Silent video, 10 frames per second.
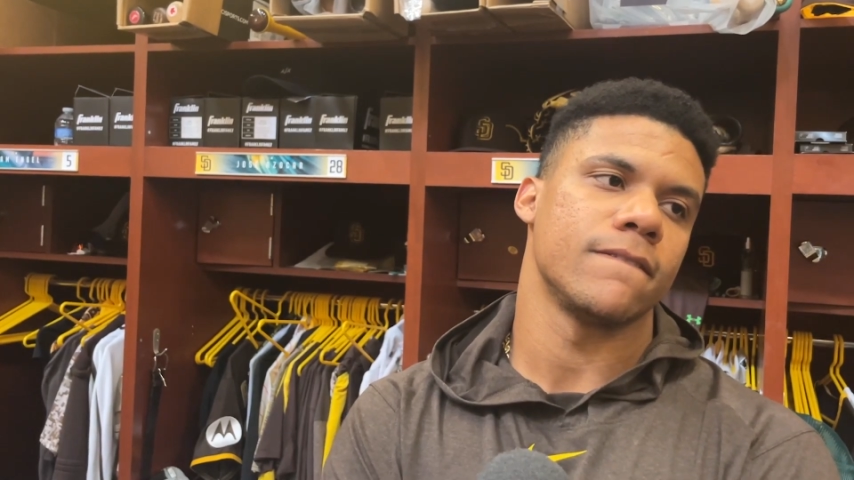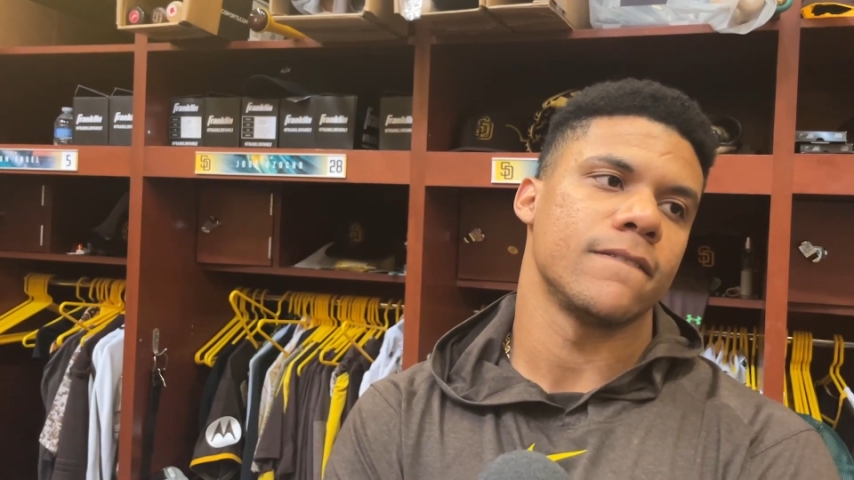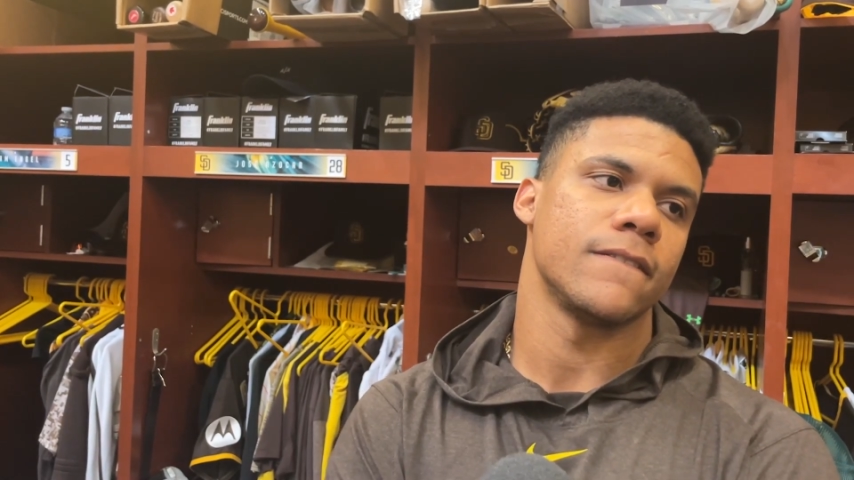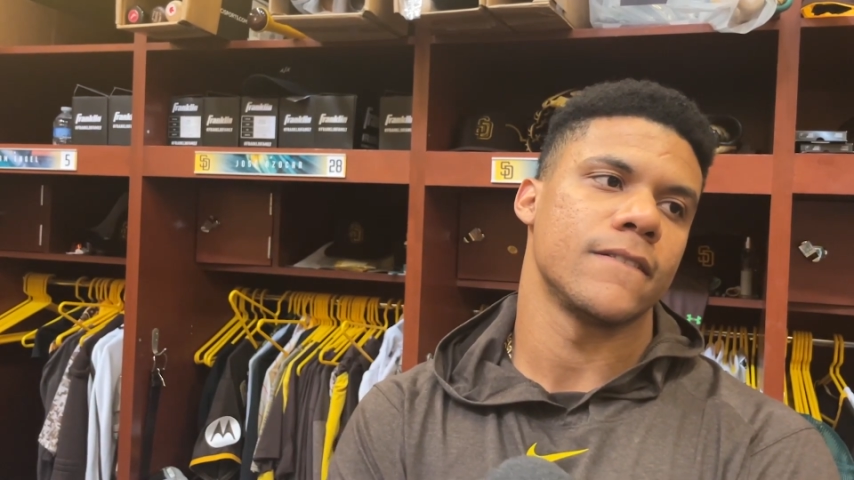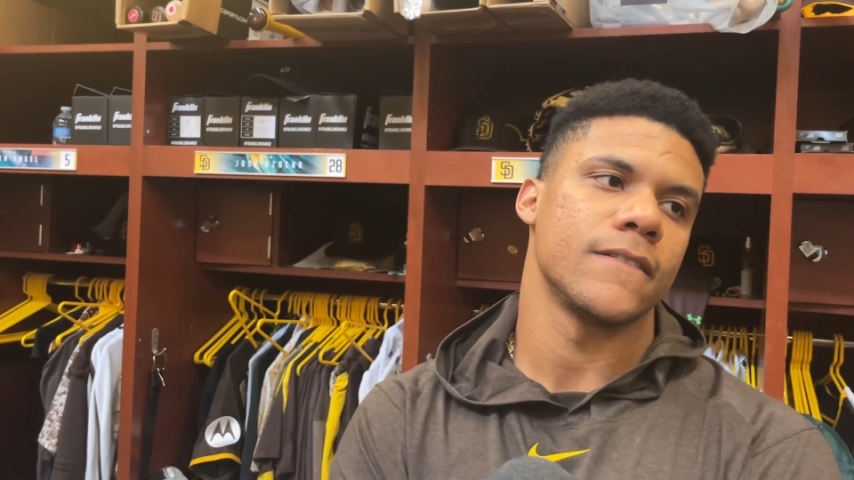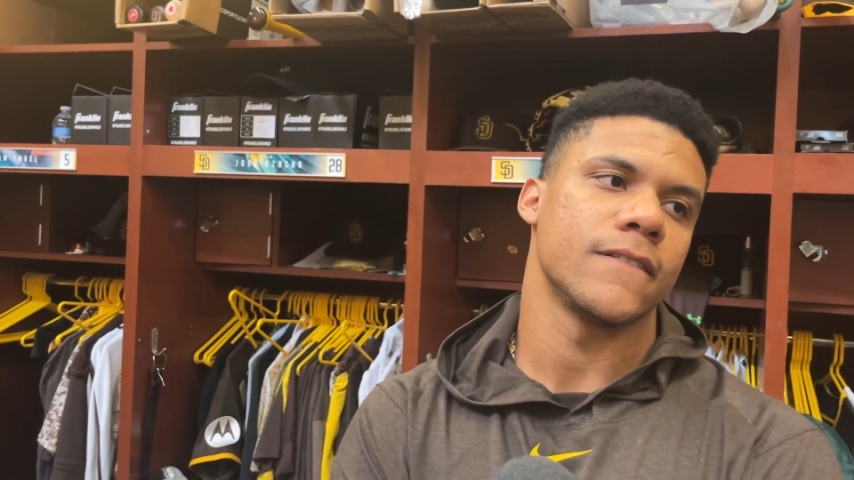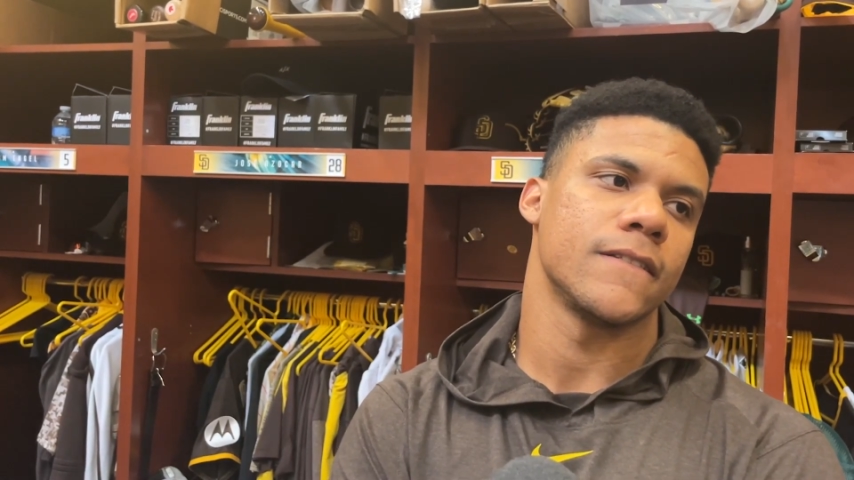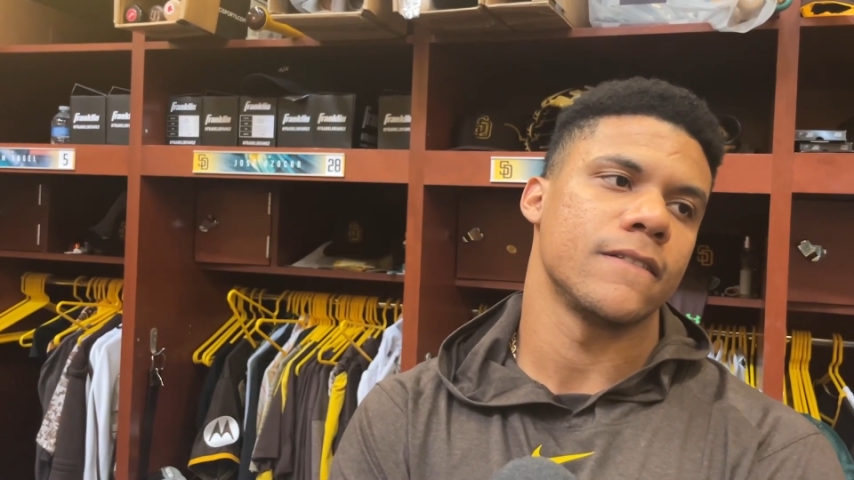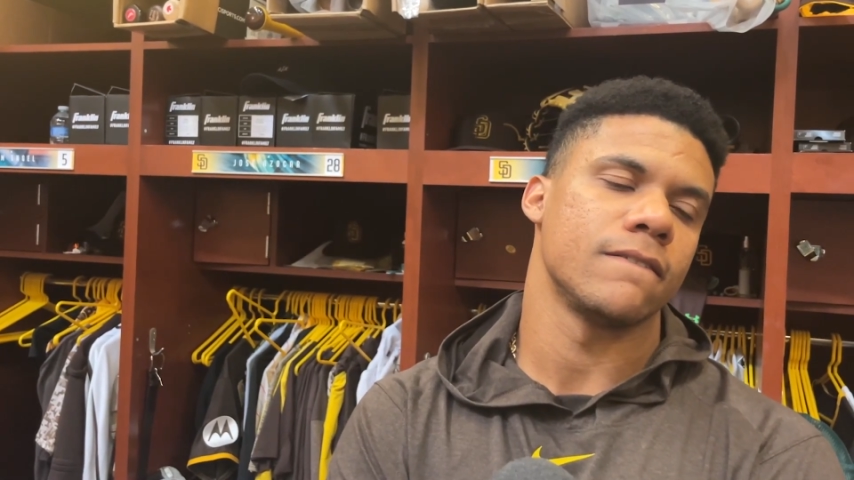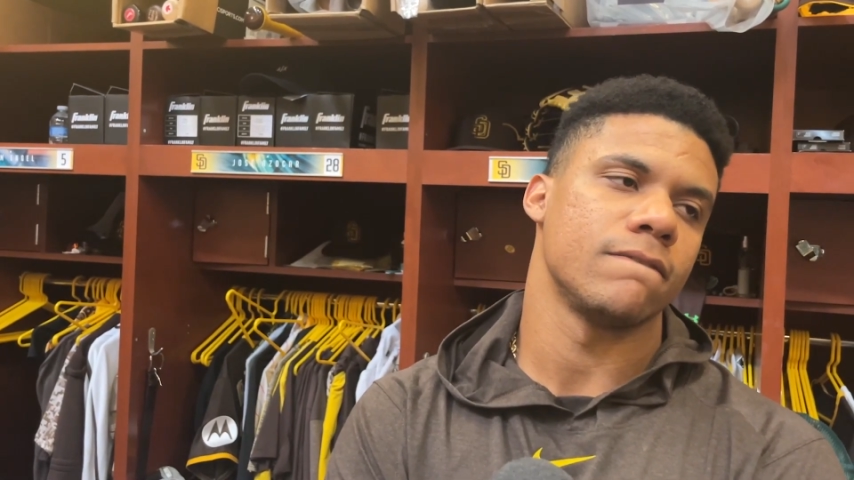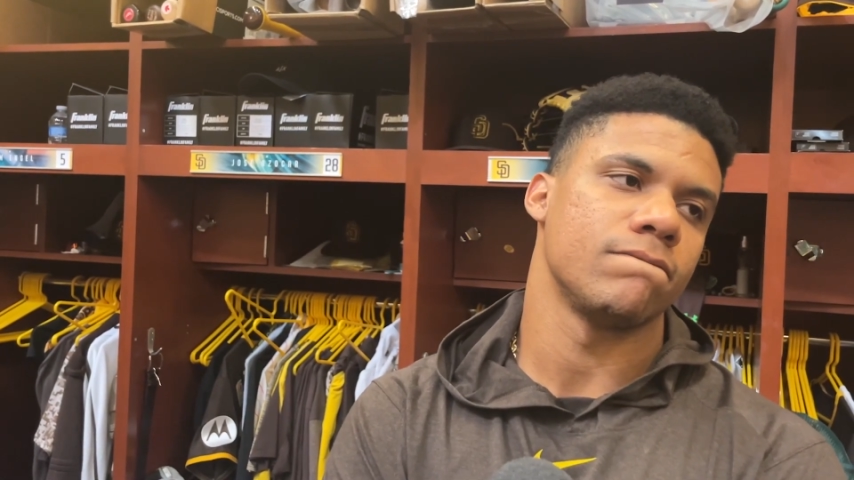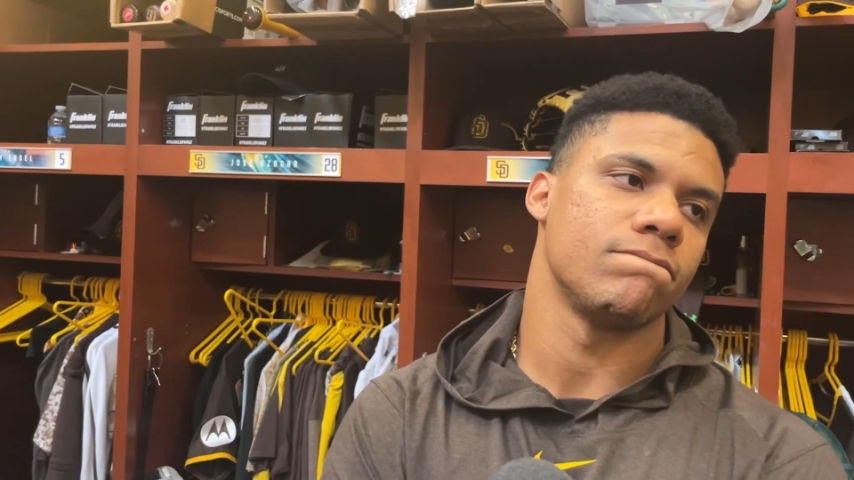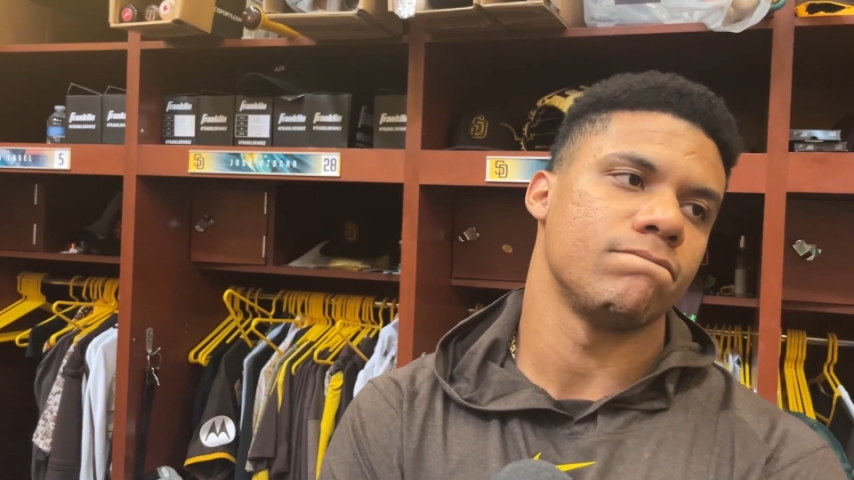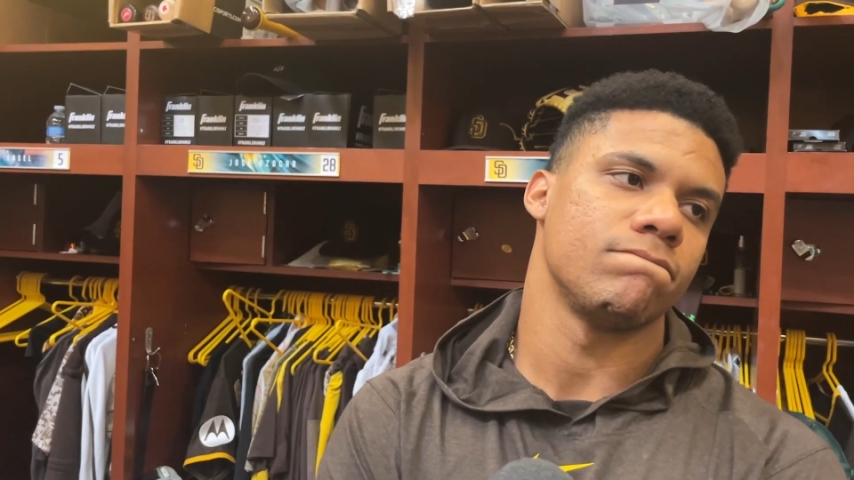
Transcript: yourself this